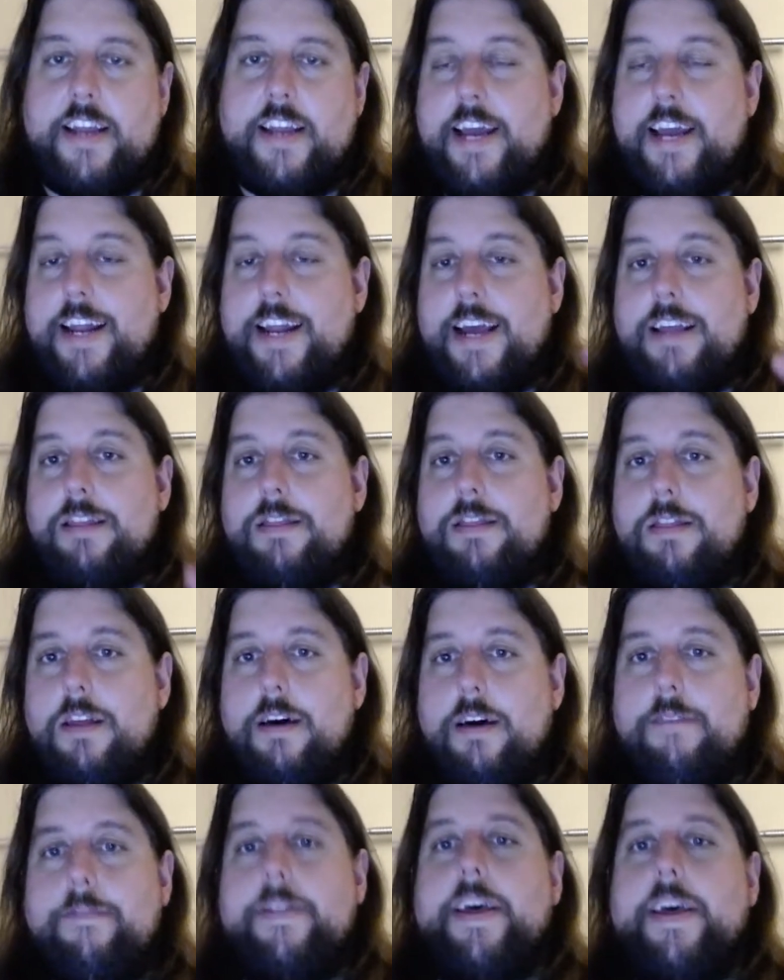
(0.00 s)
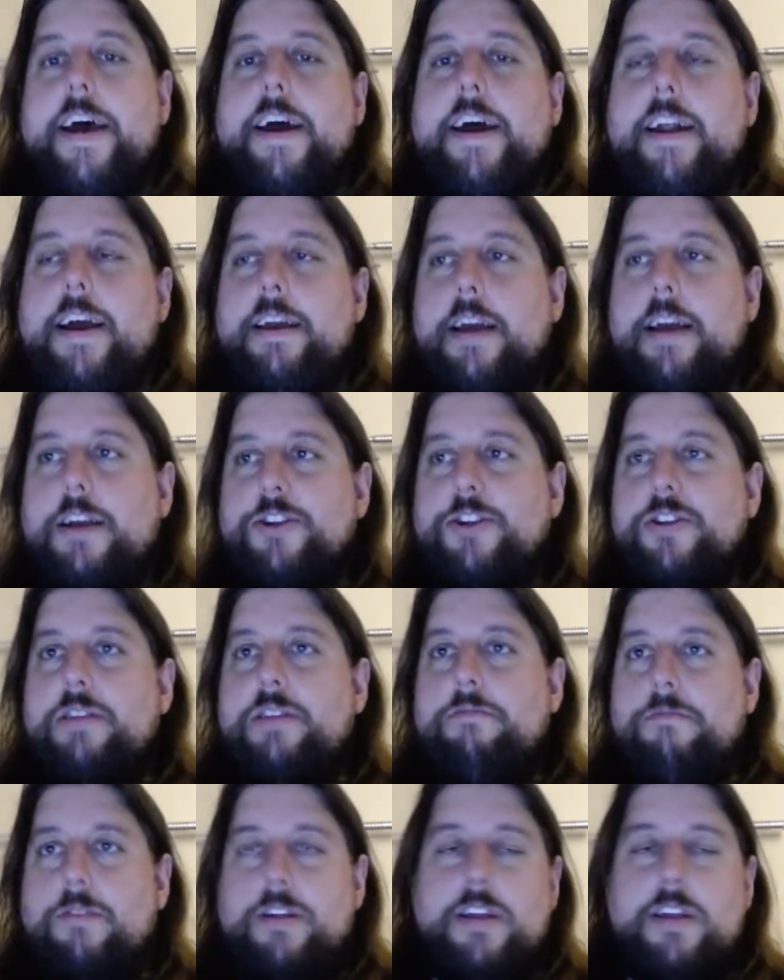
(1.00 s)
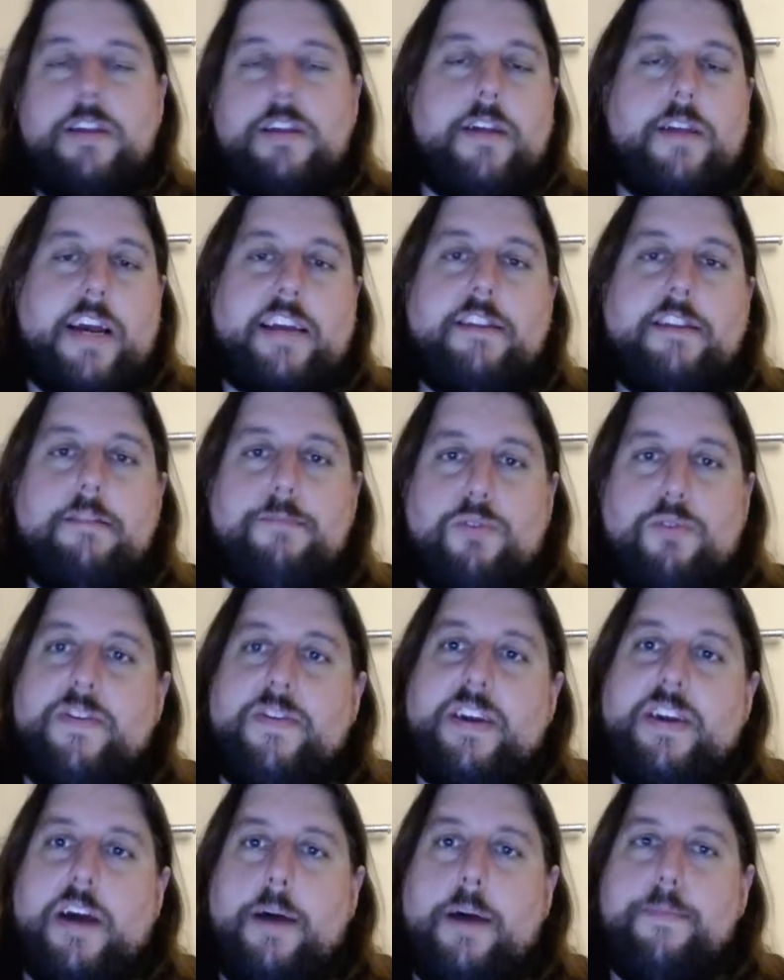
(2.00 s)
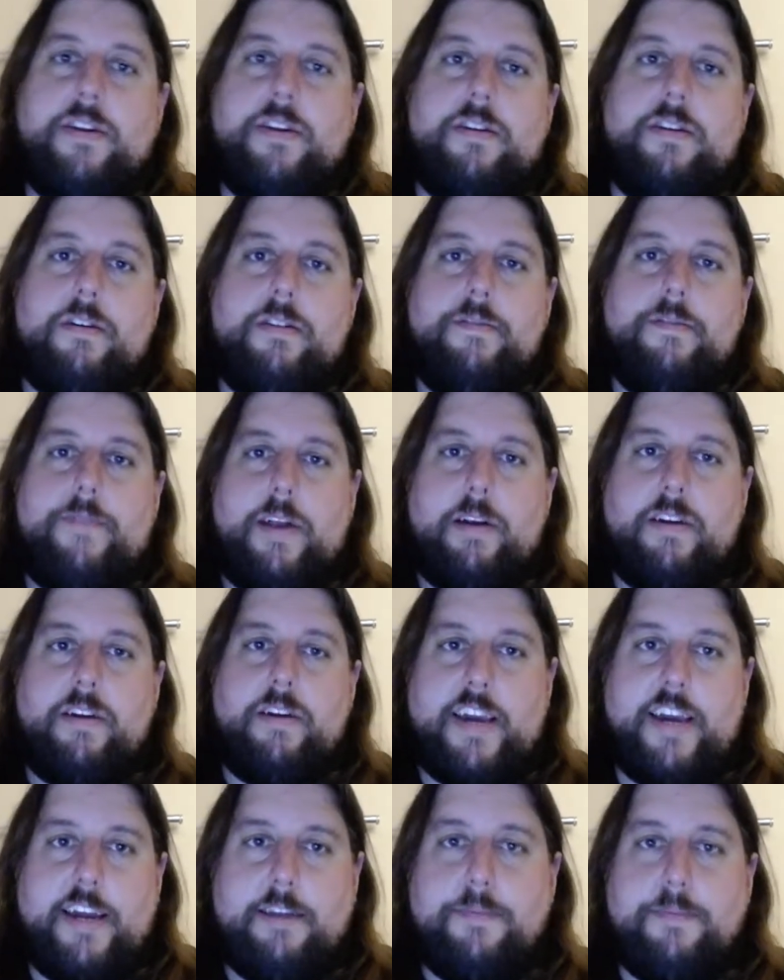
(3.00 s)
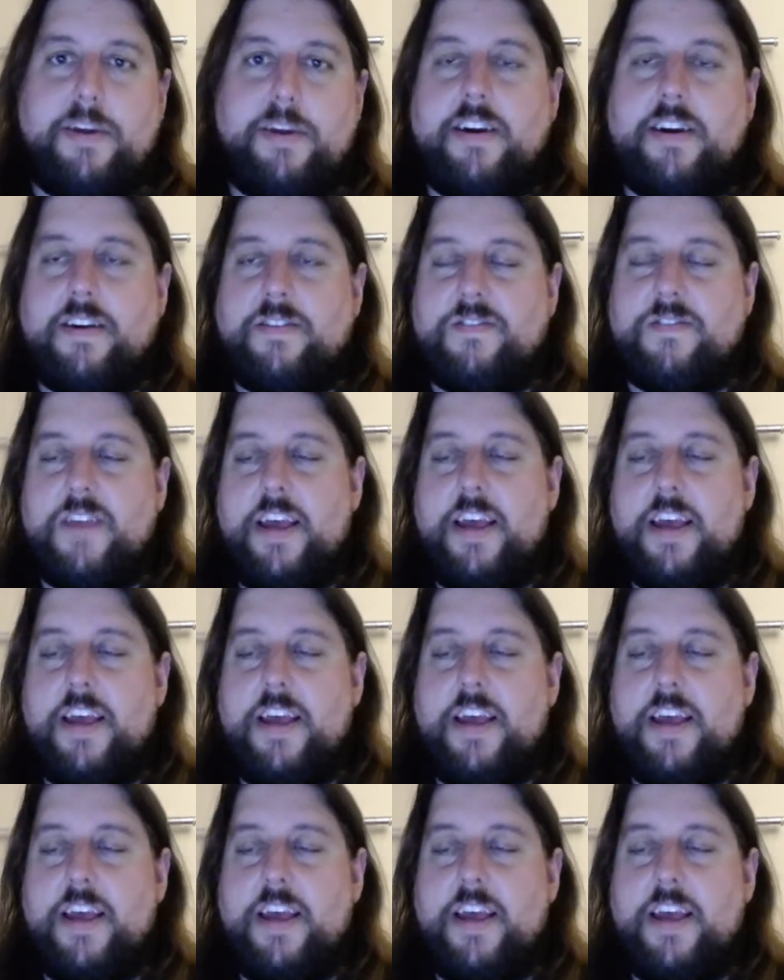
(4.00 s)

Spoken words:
And I love that. I actually really liked the movie up until the very end, because